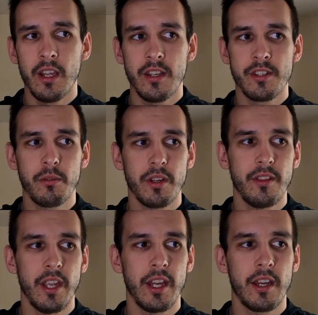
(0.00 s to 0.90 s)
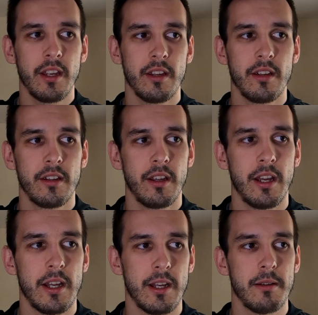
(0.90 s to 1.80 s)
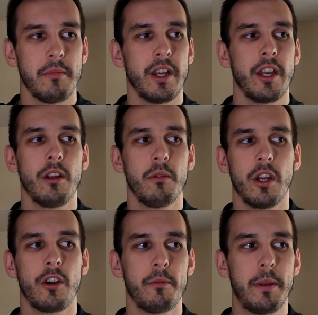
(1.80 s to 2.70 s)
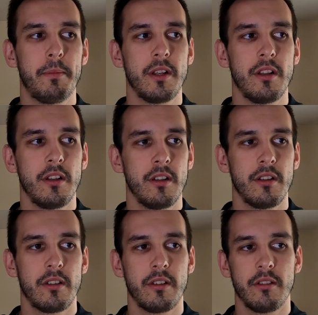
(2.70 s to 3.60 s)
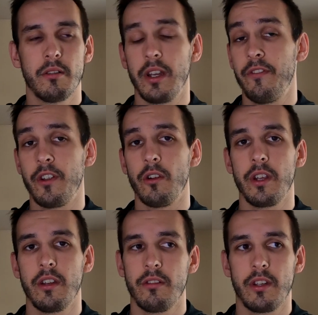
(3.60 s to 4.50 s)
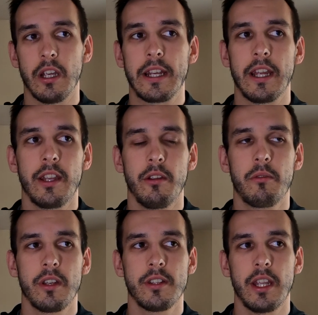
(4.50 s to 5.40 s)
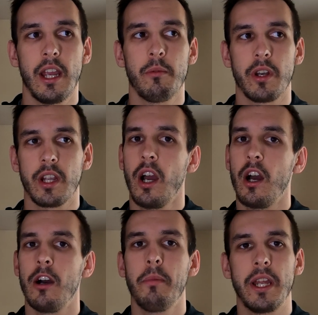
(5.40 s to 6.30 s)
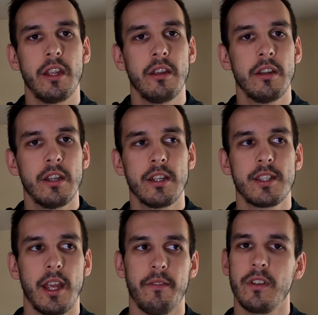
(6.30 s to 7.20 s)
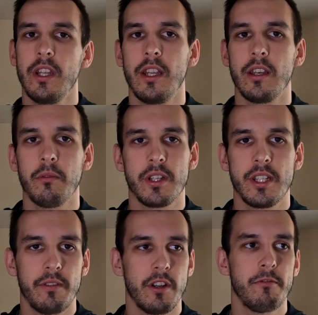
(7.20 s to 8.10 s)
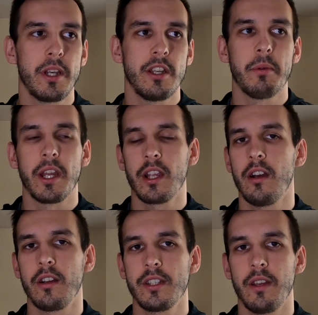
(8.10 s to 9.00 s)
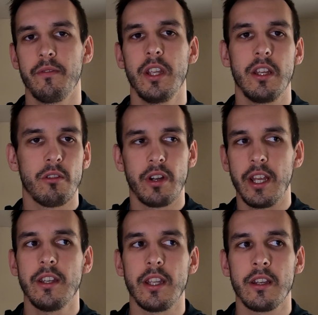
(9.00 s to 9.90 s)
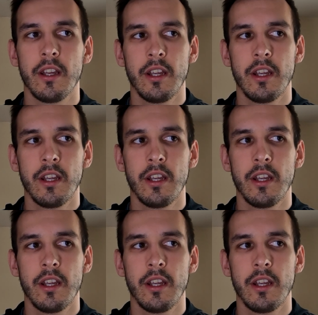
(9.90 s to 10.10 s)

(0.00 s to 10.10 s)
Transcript: So you can think, and I know a lot of people, or if you're younger, you can say, I want a car by 17. I want to save enough money to buy a car at 17 or 18.